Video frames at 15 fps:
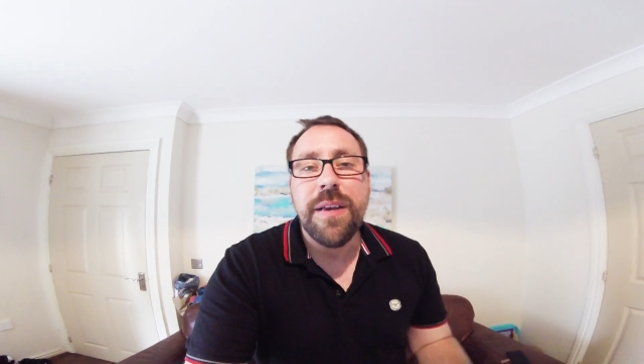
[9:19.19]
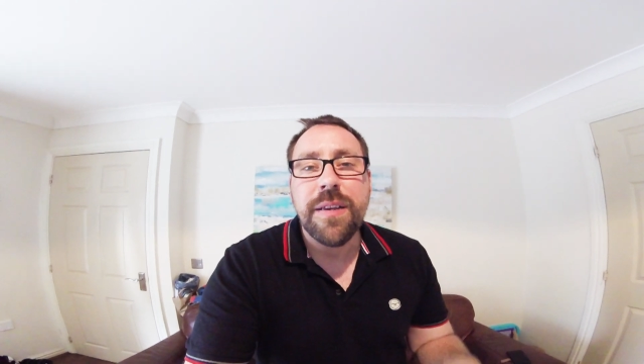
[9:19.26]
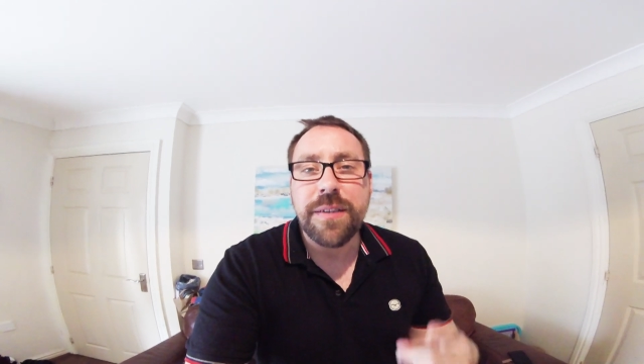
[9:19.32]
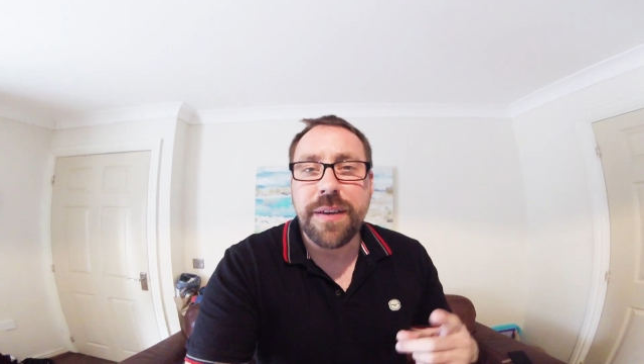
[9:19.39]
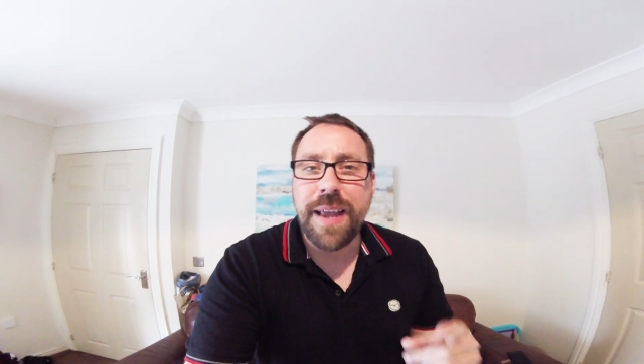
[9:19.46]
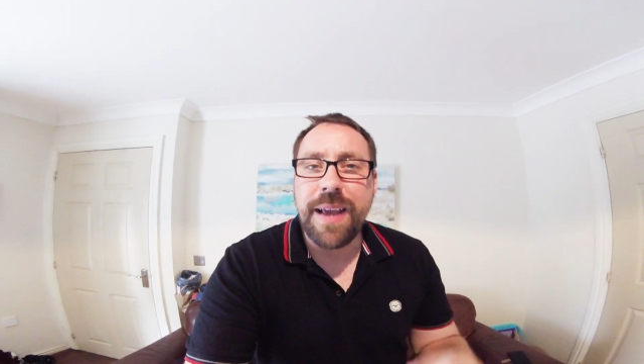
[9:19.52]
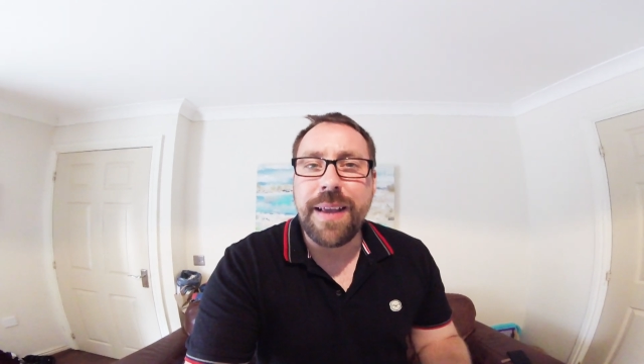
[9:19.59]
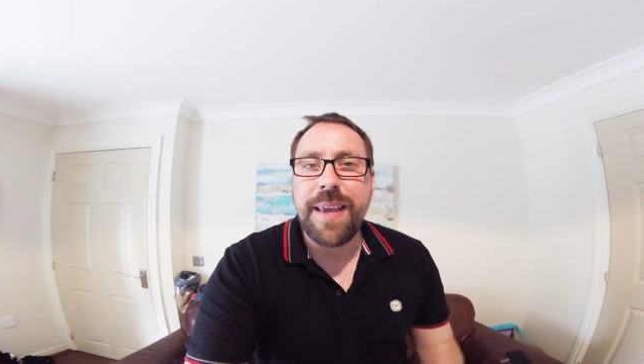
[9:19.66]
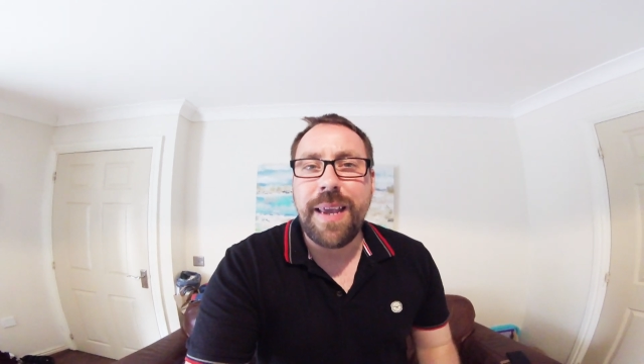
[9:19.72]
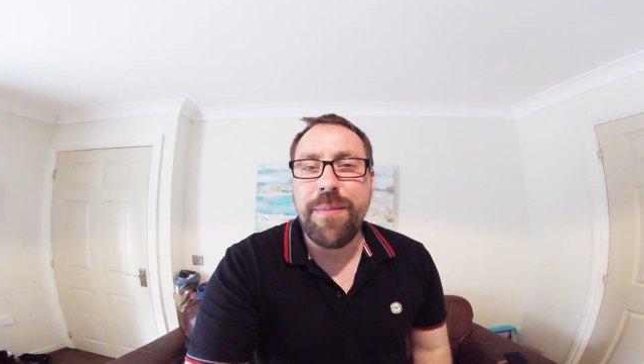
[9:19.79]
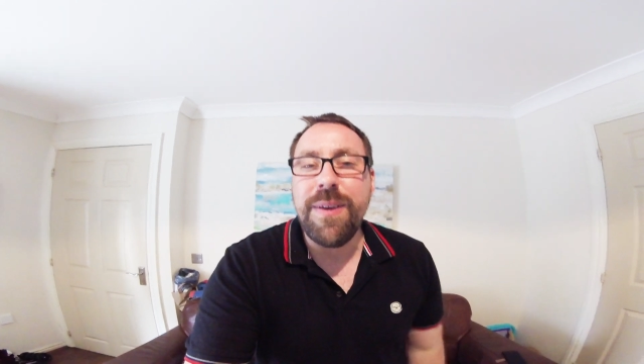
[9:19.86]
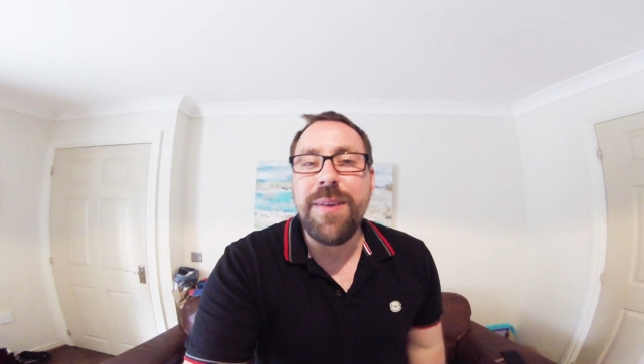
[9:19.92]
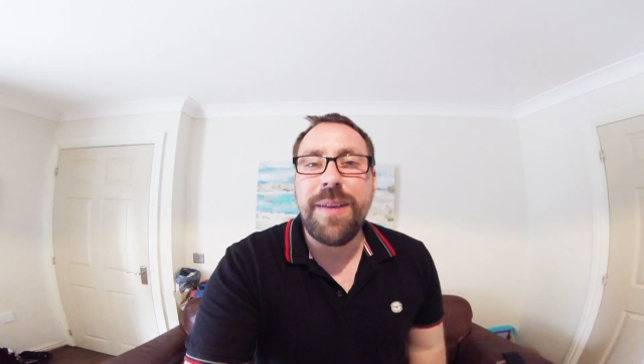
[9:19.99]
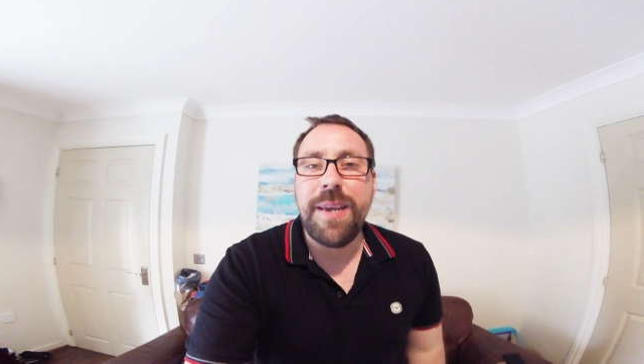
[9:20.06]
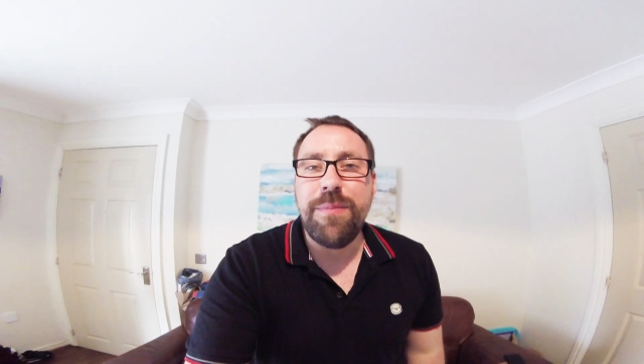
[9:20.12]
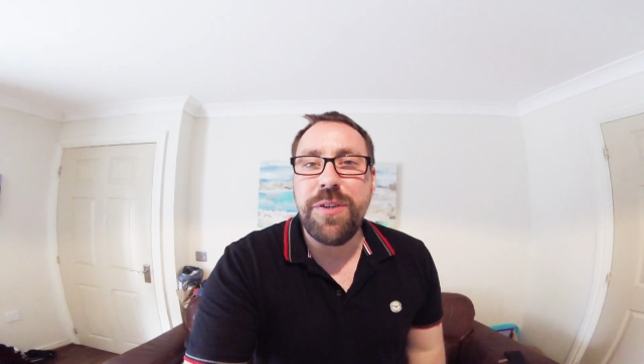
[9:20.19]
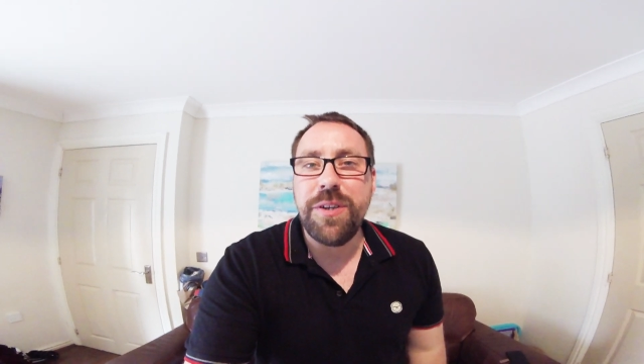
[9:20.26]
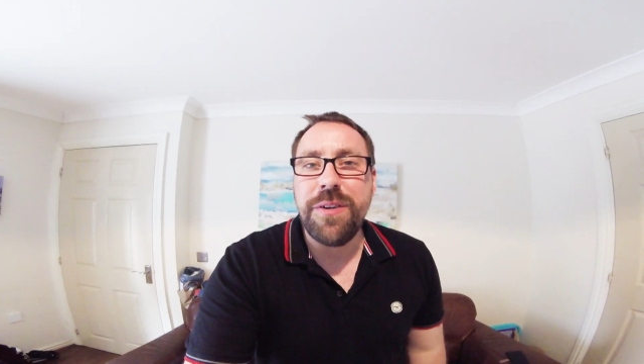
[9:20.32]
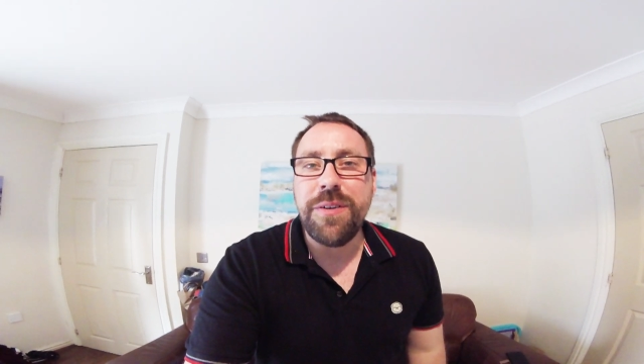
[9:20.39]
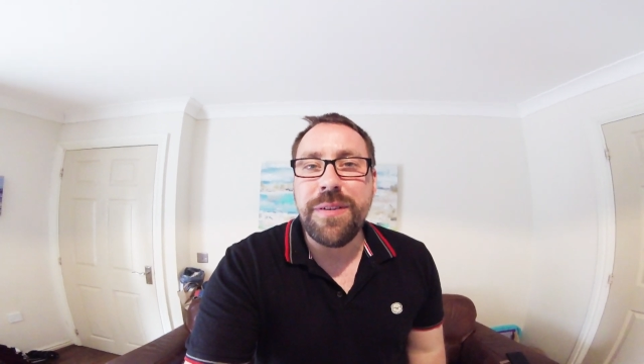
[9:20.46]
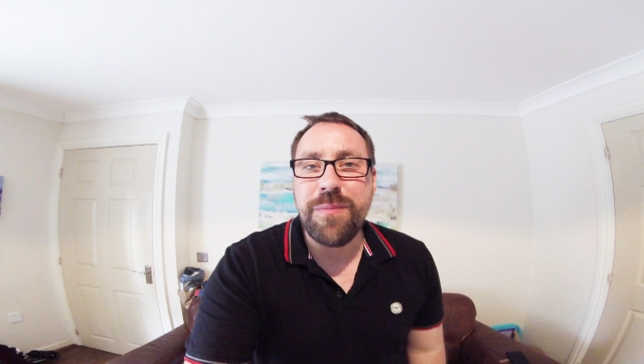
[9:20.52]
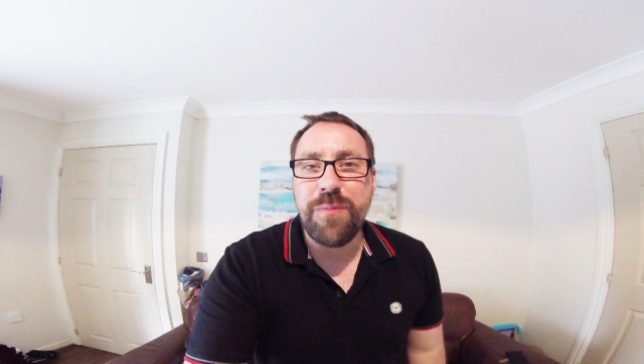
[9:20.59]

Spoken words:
So yeah, keep tuned,